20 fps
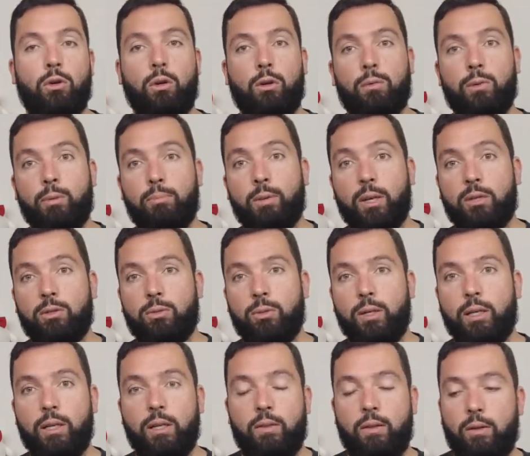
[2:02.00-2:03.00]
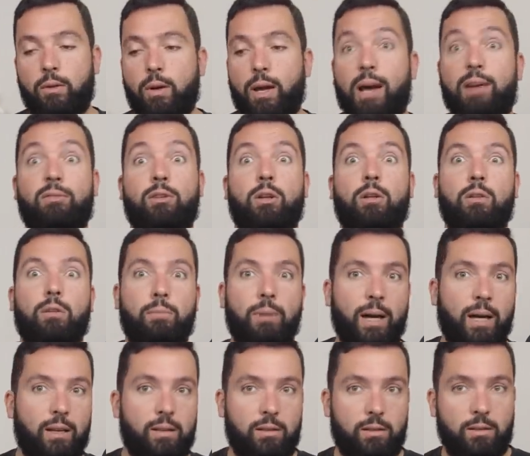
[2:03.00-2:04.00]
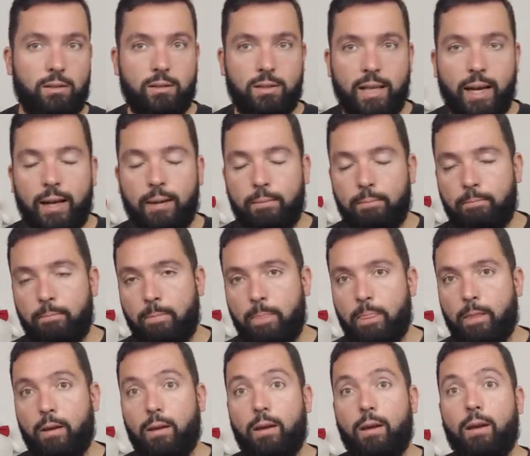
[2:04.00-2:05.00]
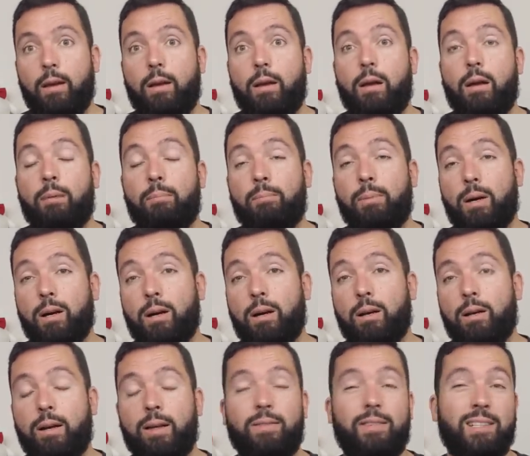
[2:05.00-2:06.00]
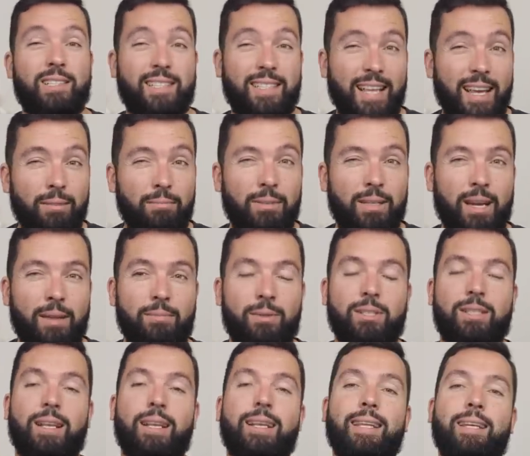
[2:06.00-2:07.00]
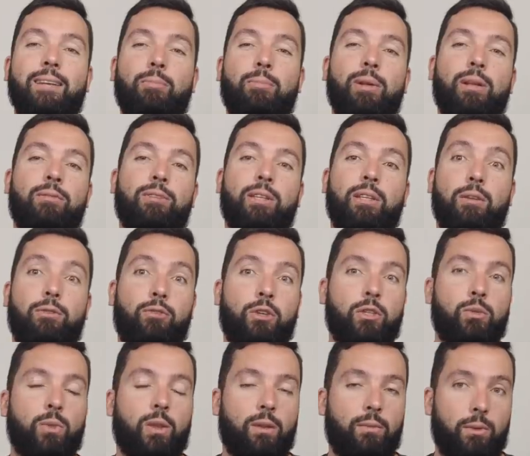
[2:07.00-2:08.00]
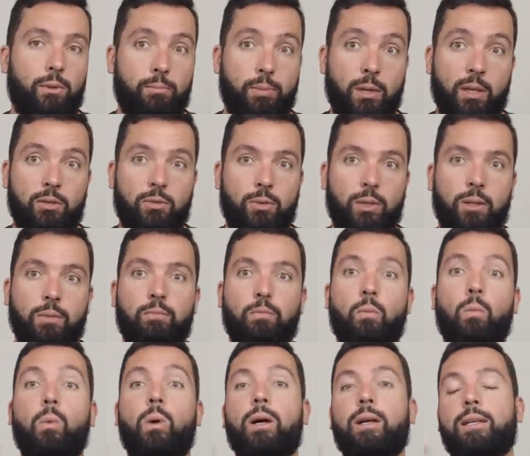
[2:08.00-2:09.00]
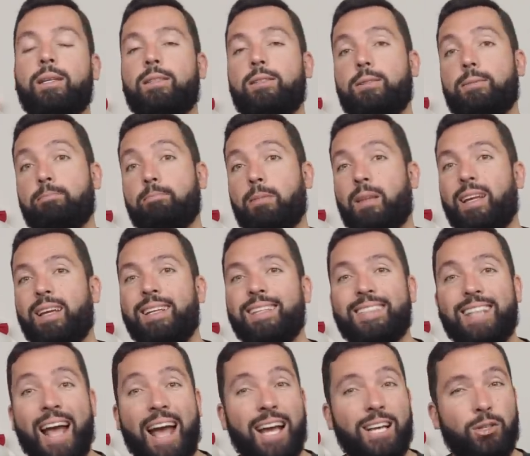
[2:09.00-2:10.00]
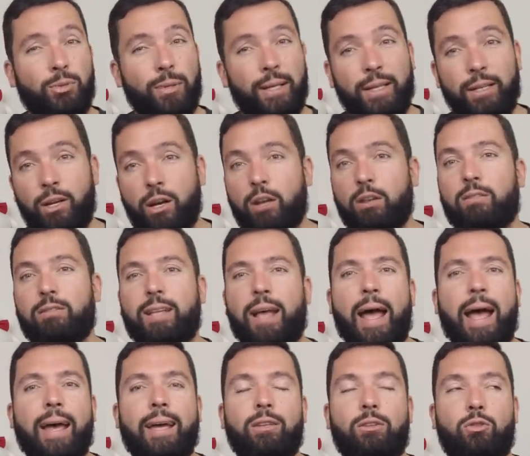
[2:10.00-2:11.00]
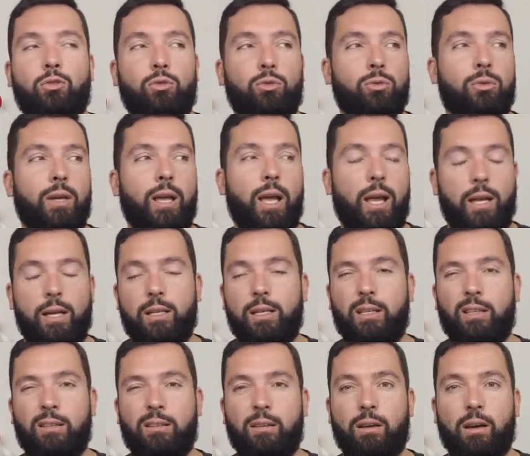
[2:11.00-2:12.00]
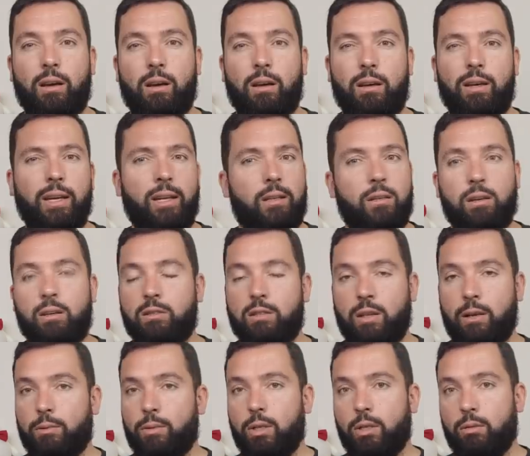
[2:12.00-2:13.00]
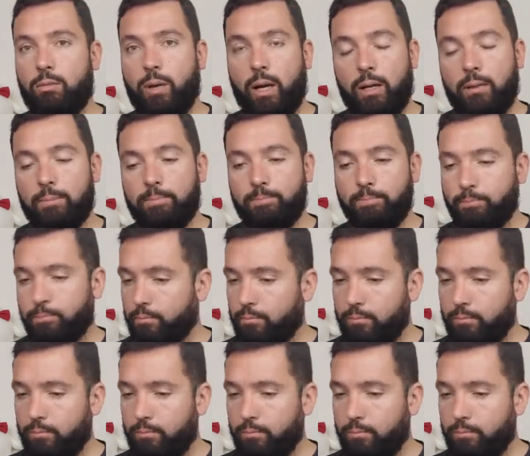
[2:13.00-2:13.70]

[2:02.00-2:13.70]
the whole repository, and then you have all the packages inside. But at the same time, there's a little bit of a difference with a repository. One is, it is actually not tied to any Git concept, right?